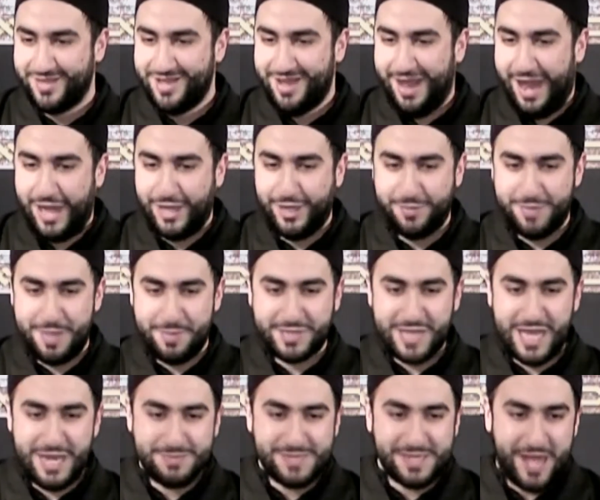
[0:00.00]
Ali ibn Abi
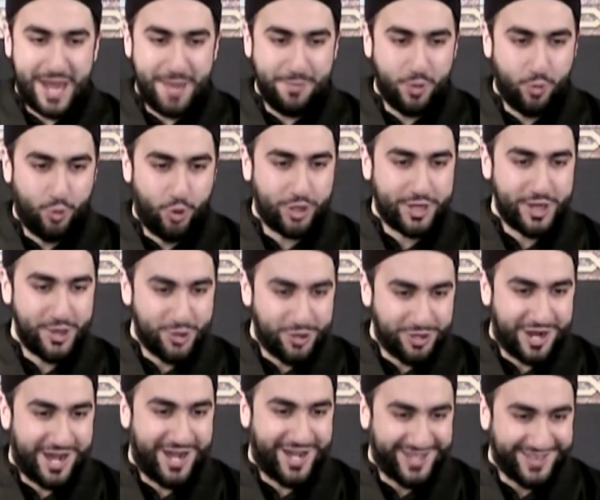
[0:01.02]
Talib said, I'm the walking
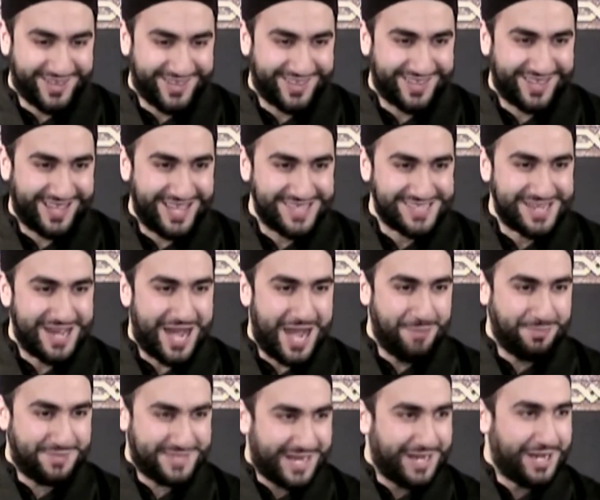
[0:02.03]
Qur'an. As in,
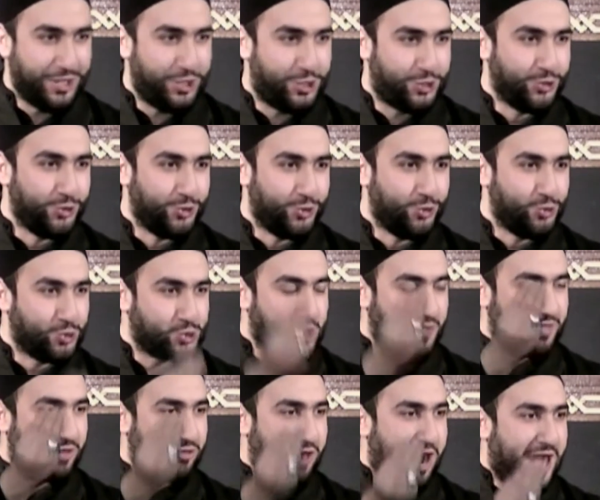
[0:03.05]
I'm telling you who's
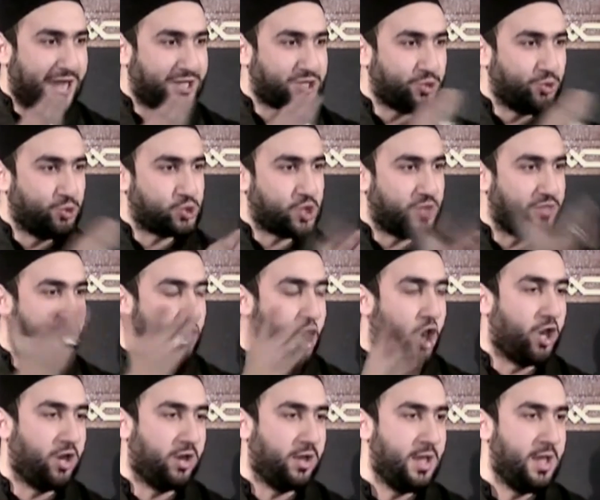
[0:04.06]
on the right and who's on the
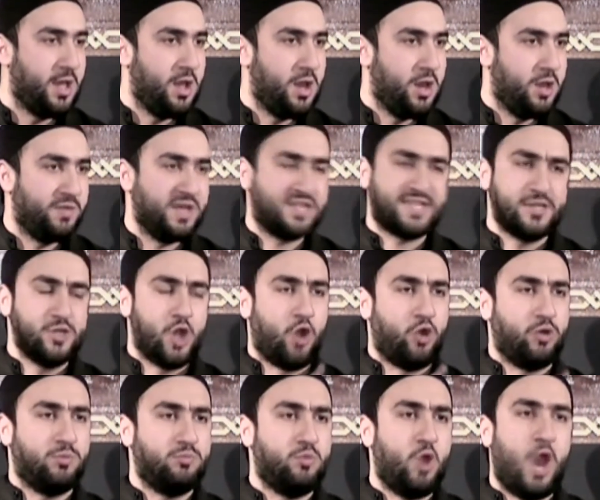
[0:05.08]
wrong. They said,
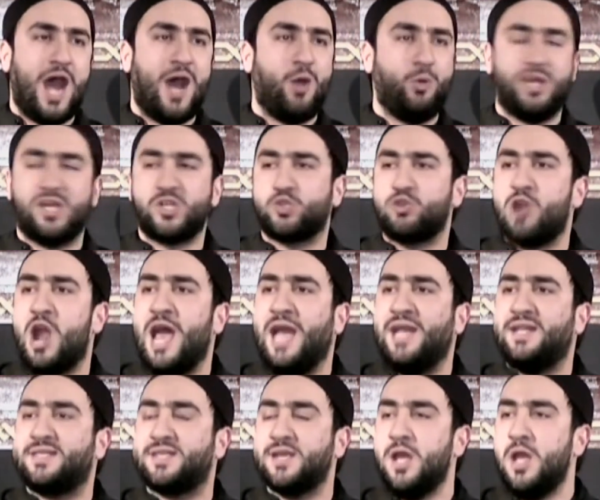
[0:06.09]
no, Muawiyah's
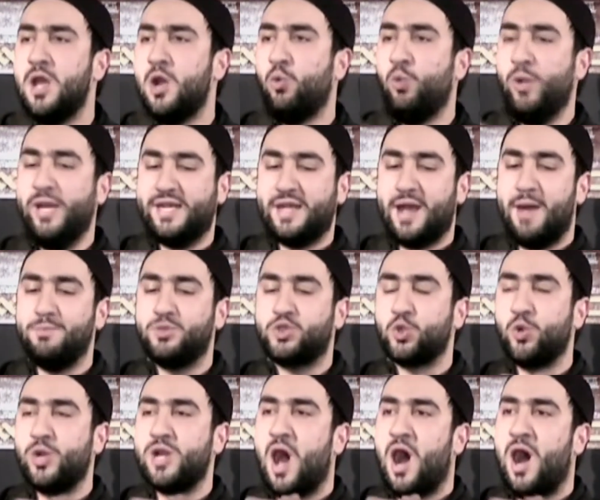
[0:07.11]
right, we come
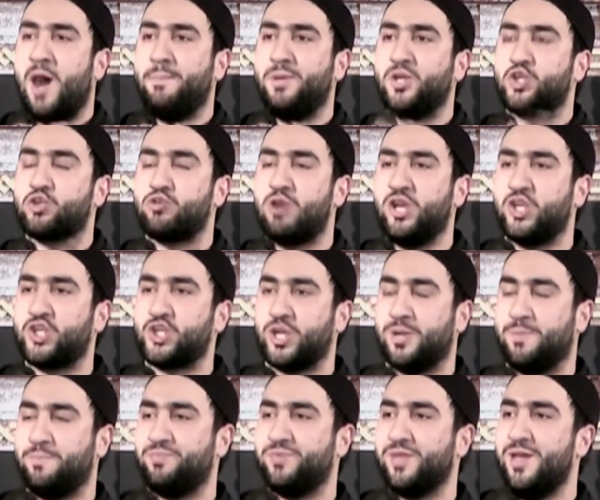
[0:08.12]
to an
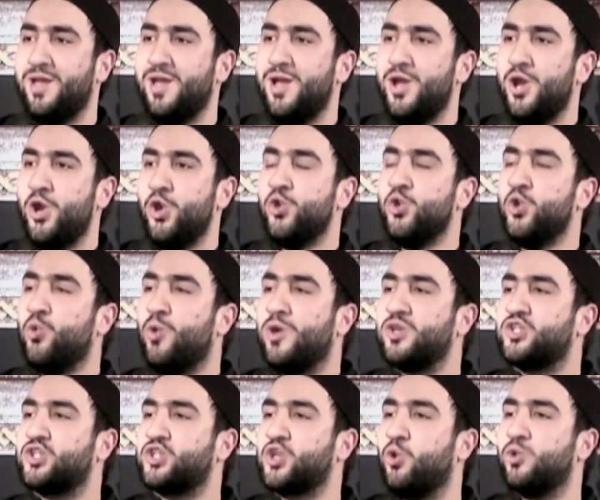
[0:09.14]
arbitration. Who
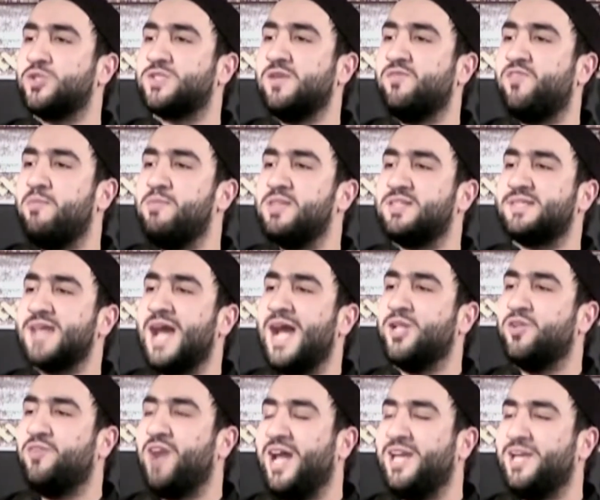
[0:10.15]
was chosen from the
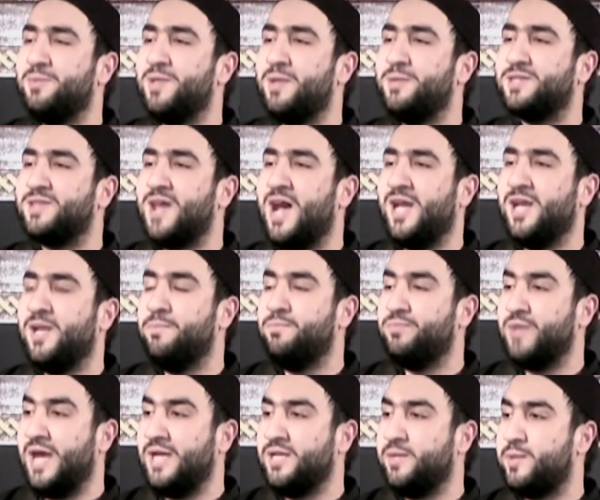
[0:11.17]
side of Ali ibn Abi
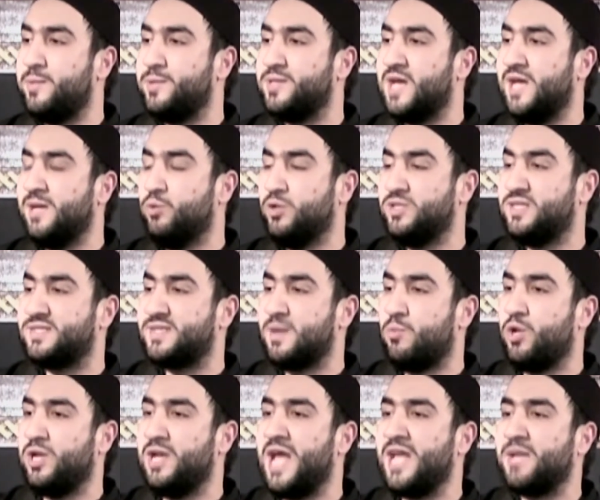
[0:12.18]
Talib? Ali ibn Abi Talib wanted
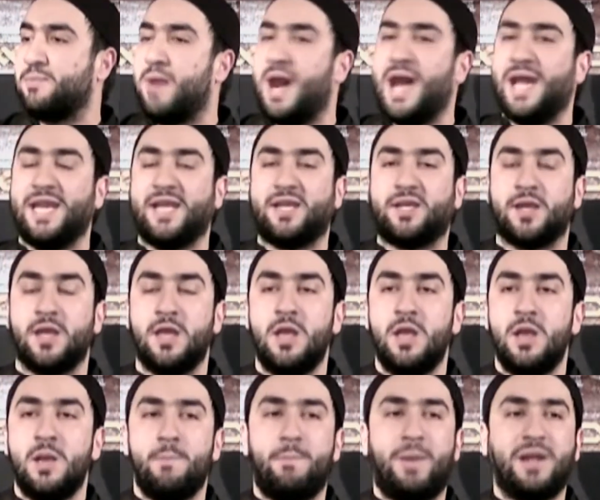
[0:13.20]
someone like Malik,
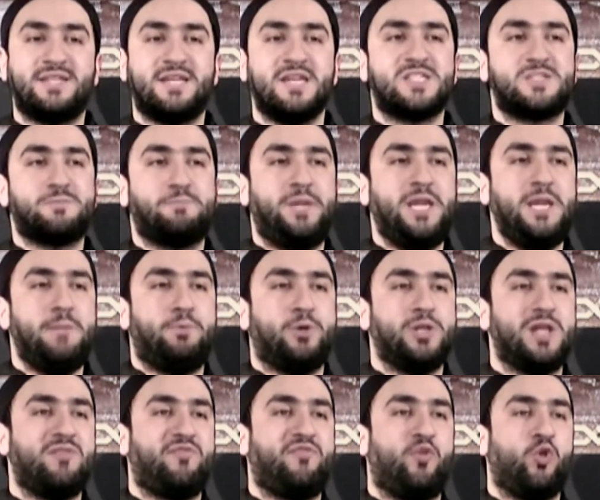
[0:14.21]
but his
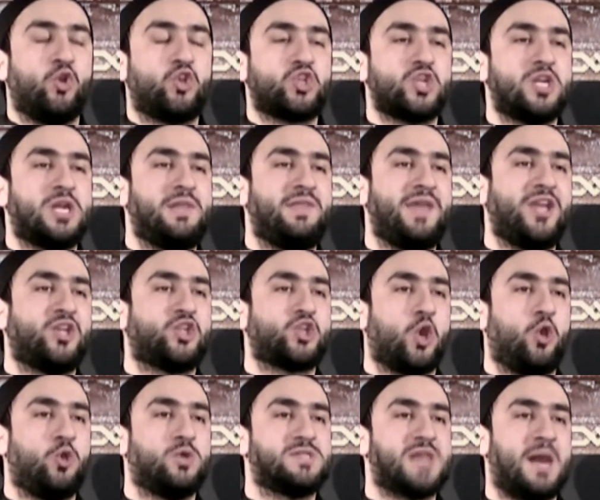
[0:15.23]
people, unfortunately, they
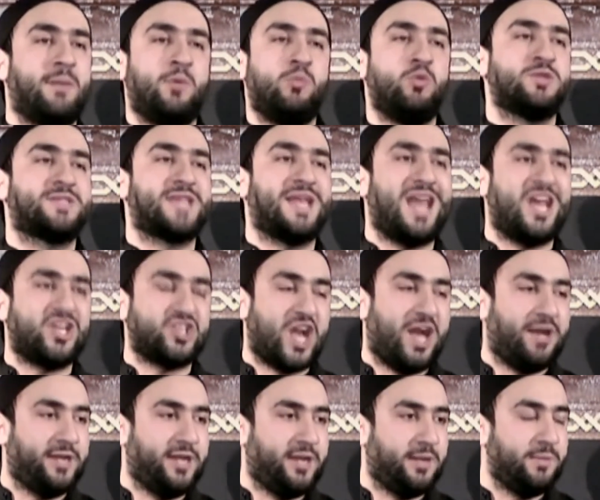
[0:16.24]
chose Abu Musa
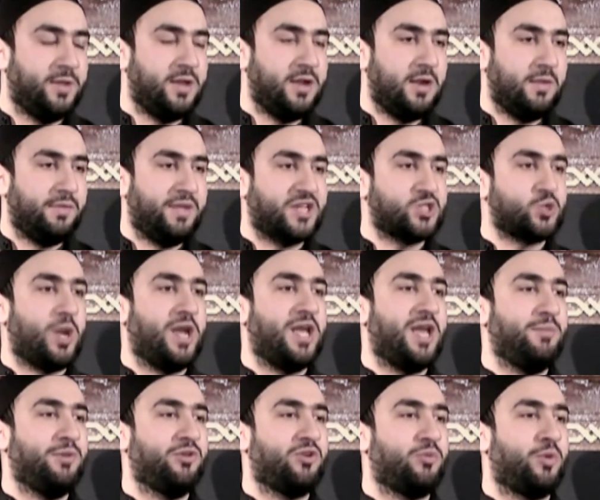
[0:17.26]
al-Ash'ari. That's why
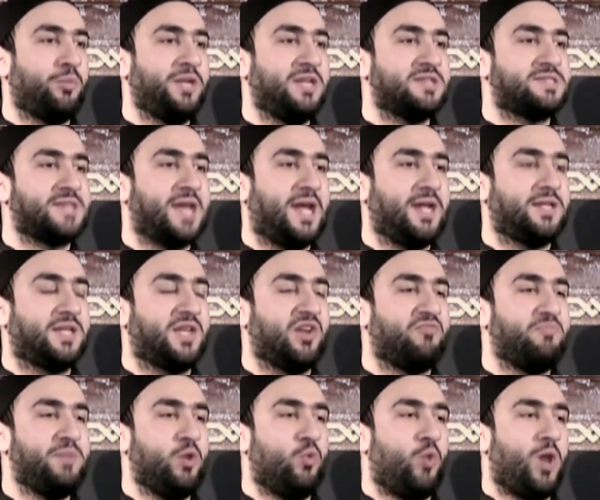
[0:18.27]
Amir al-Mu'minin said,
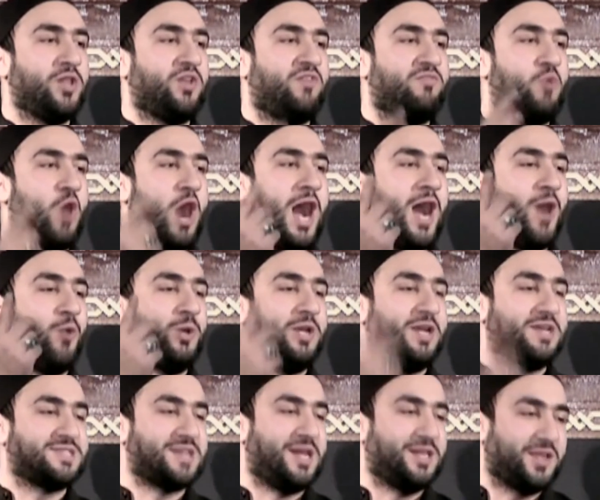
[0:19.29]
give me one of
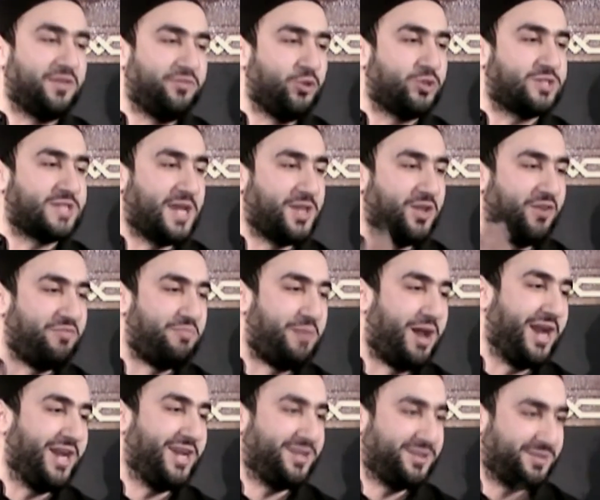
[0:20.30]
Muawiyah's, I'll give you 10 of
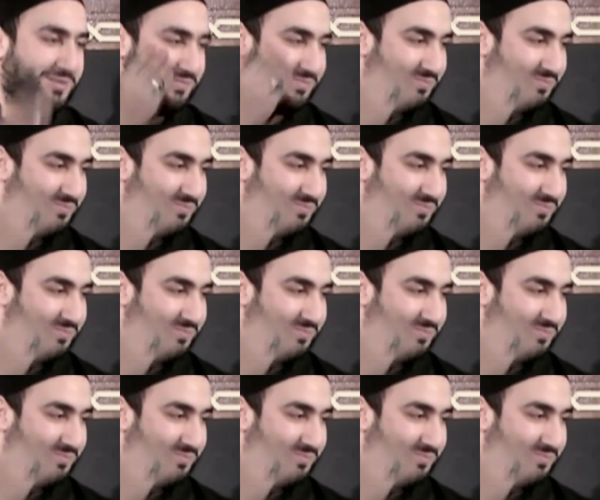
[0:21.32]
mine.